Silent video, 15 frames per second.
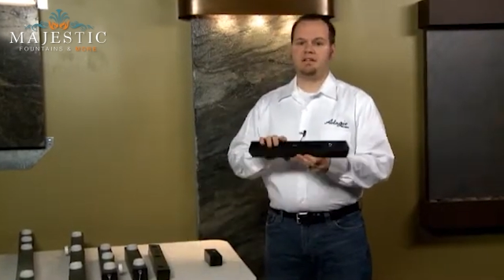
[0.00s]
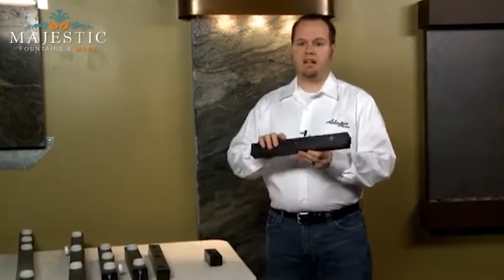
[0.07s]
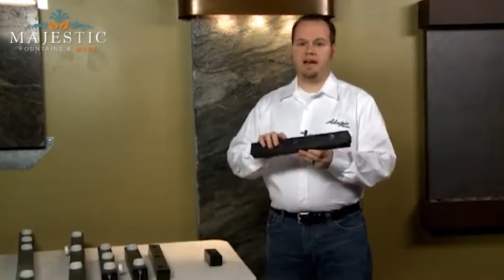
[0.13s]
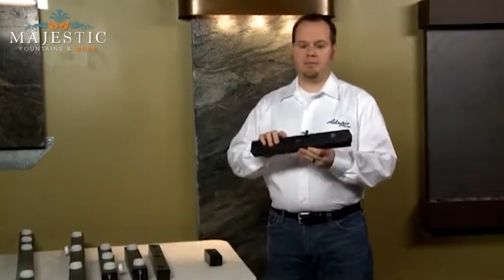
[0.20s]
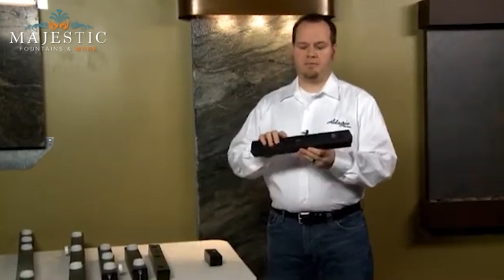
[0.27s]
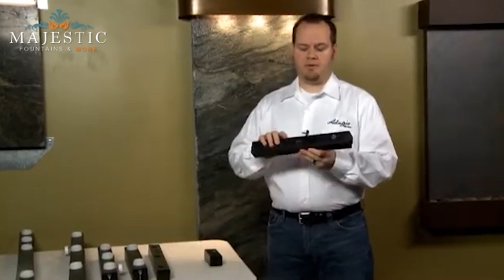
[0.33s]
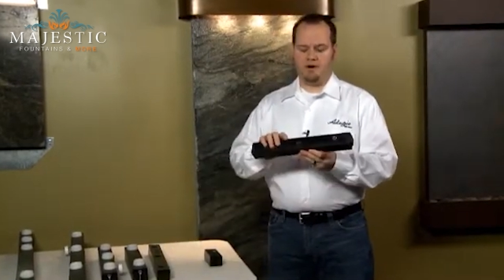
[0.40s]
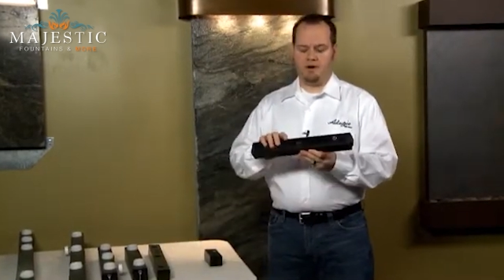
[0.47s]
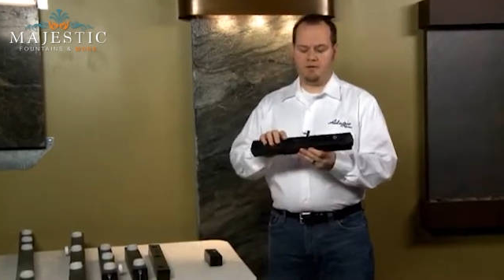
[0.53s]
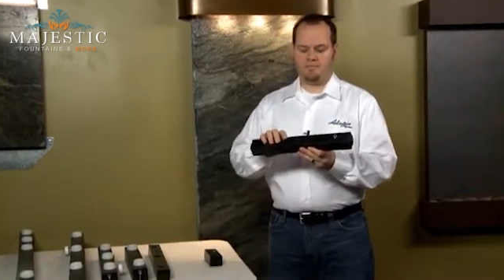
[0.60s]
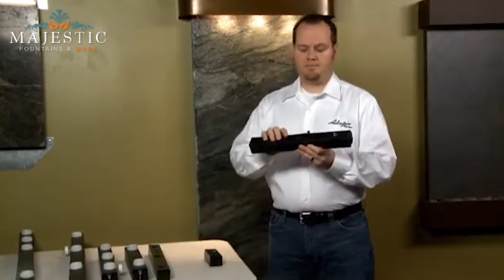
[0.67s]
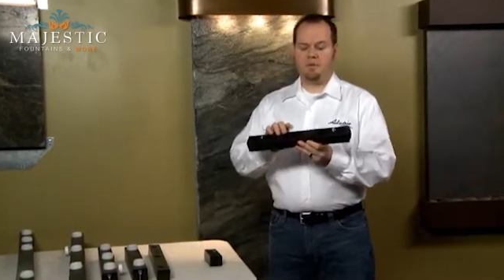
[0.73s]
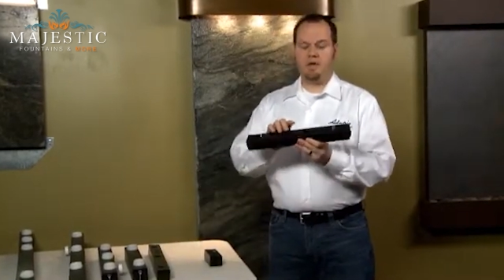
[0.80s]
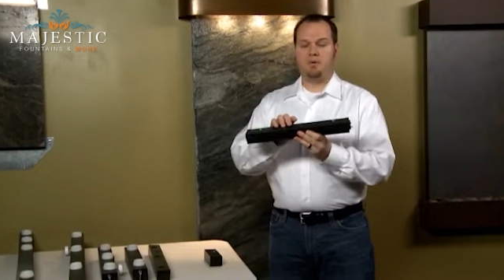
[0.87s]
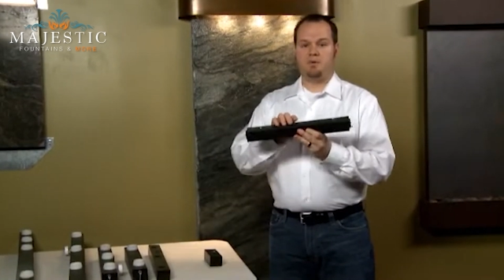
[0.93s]
light bar,
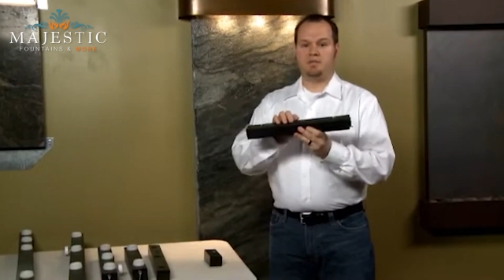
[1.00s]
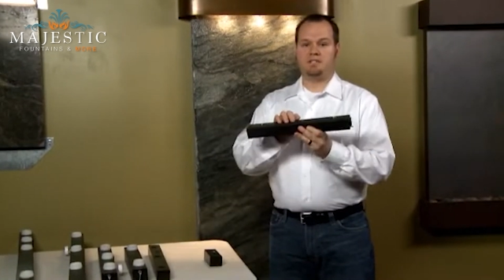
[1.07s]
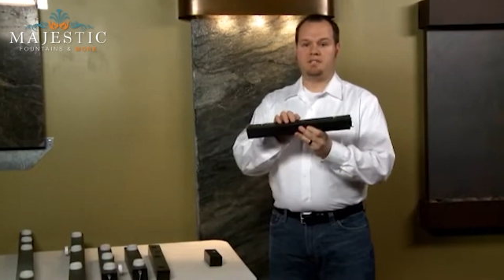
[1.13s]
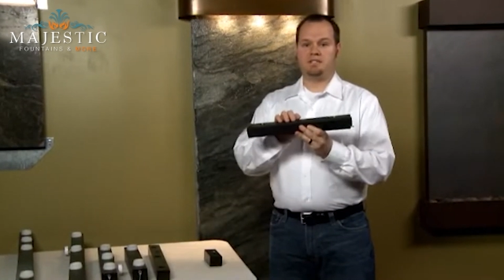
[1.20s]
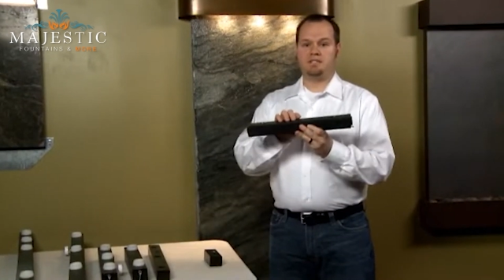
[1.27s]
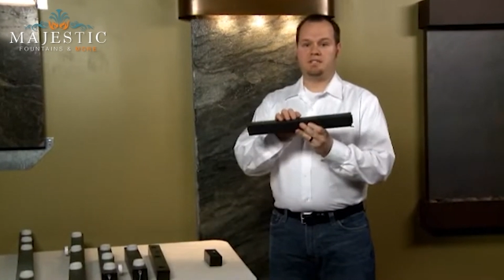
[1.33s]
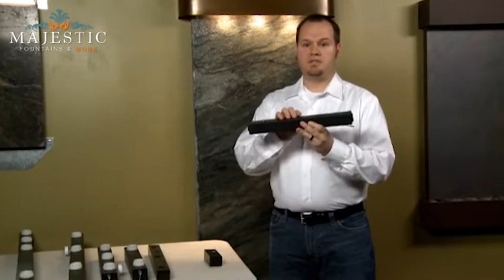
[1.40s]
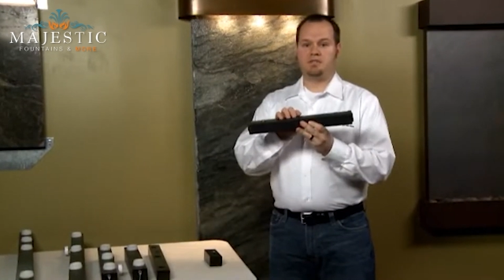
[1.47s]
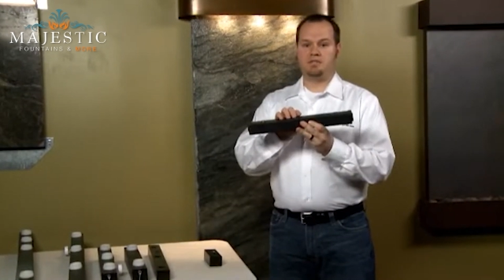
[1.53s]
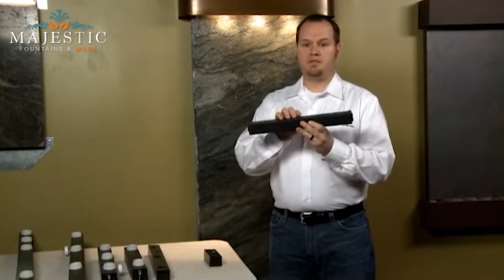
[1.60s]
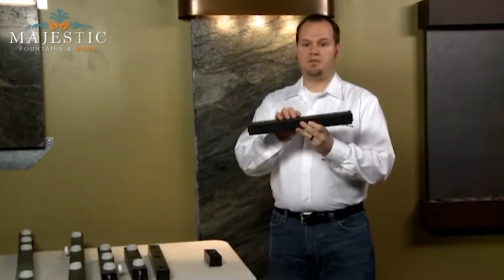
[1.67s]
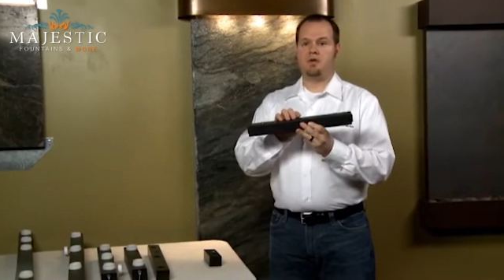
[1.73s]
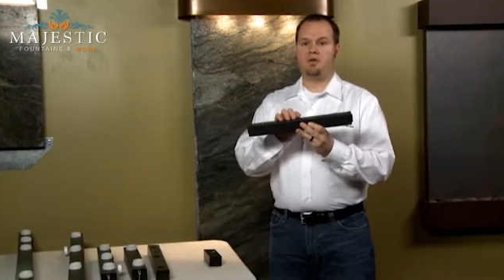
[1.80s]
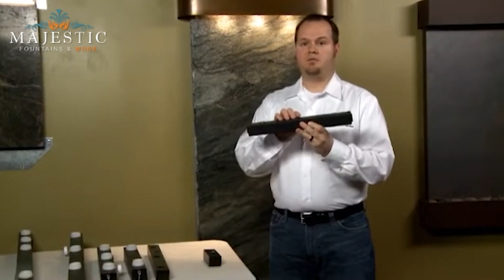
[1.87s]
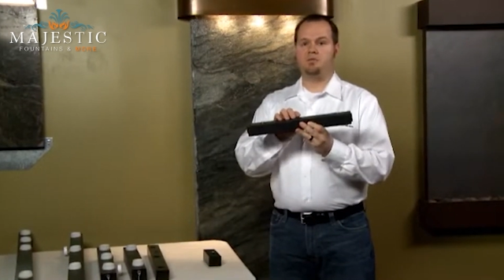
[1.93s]
which is
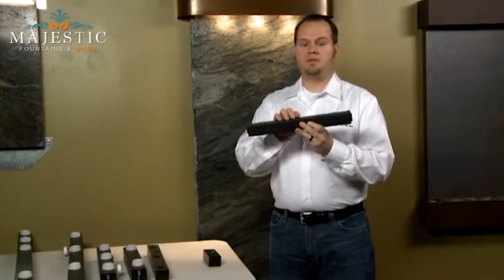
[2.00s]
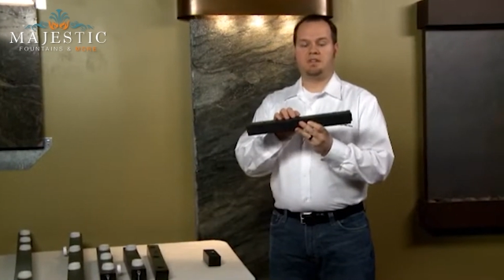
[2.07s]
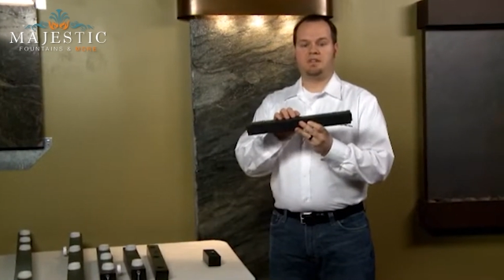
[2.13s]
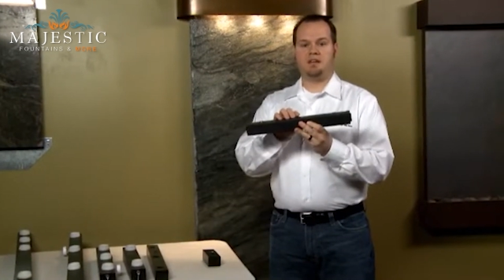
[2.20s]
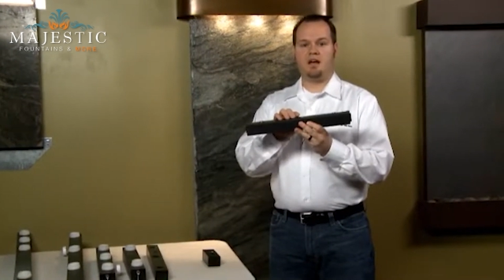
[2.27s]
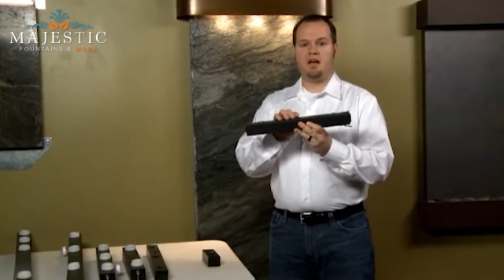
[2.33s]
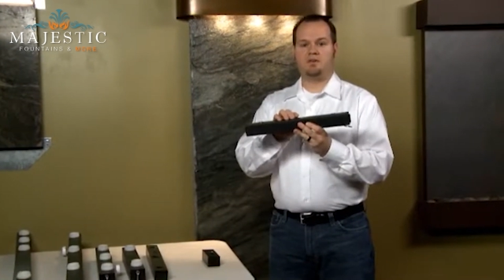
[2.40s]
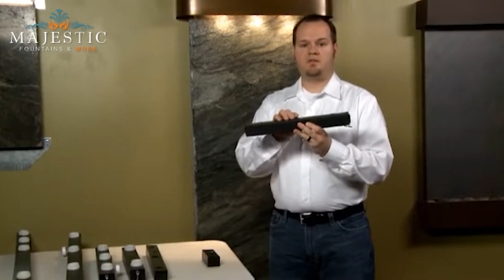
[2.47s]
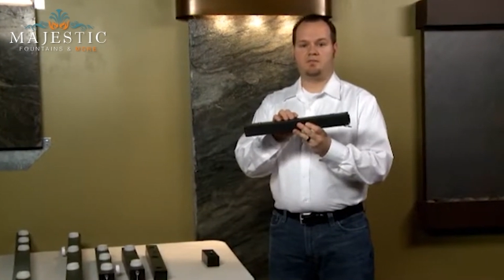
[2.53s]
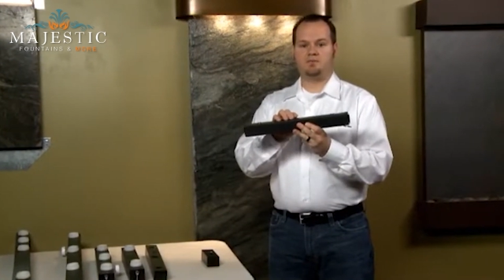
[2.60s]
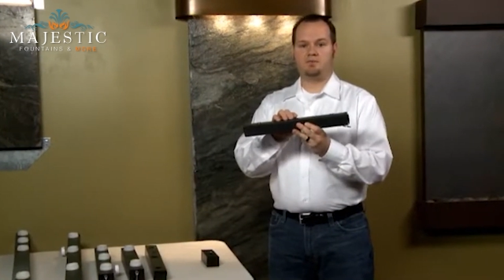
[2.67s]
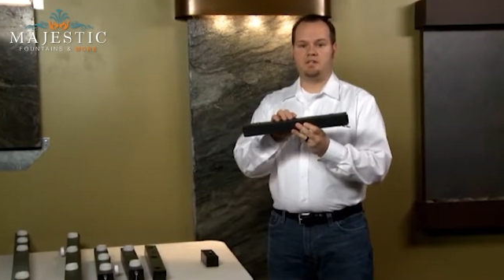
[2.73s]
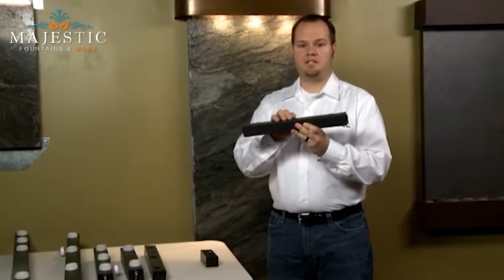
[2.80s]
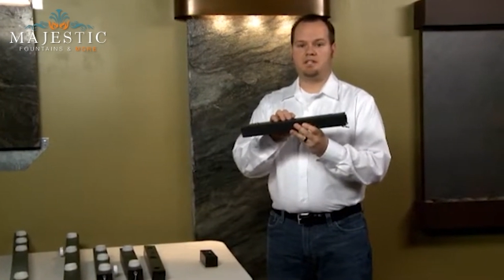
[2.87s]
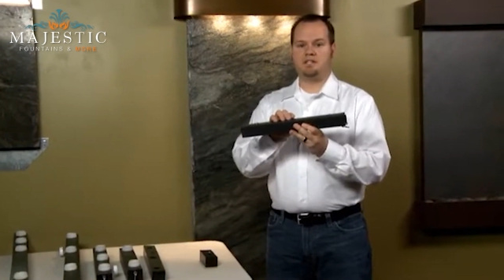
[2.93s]
controlled with a toggle
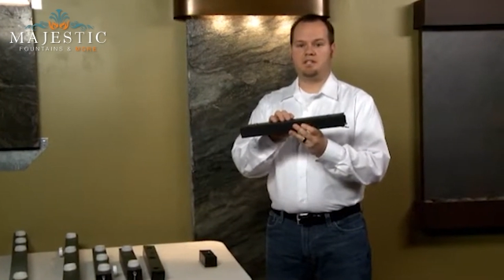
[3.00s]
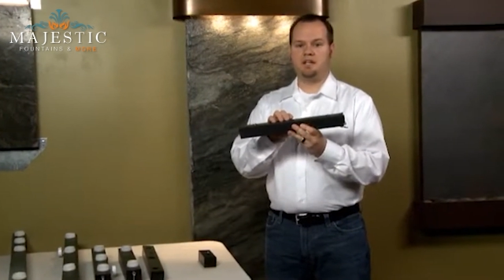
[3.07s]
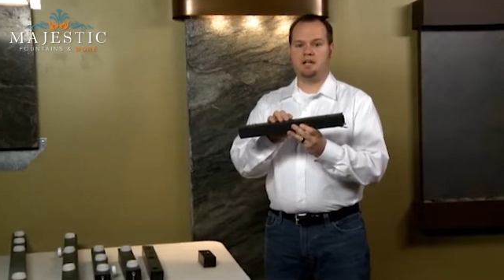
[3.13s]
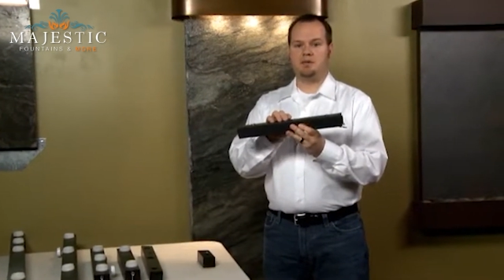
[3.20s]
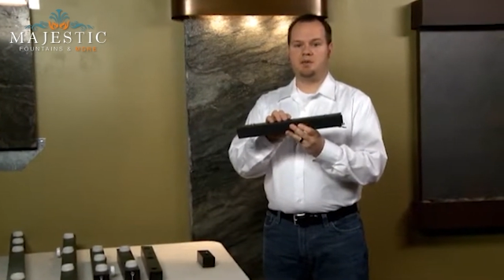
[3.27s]
switch,